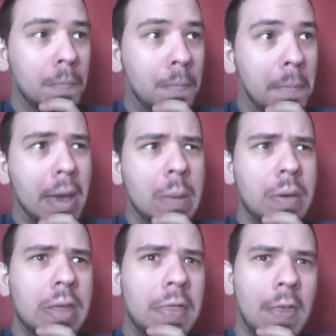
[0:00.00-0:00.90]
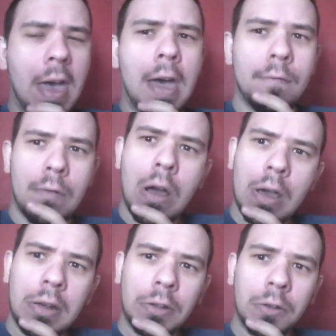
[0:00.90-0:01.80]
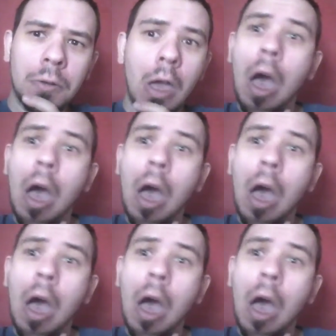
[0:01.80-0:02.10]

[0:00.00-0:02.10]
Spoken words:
Maybe they're right.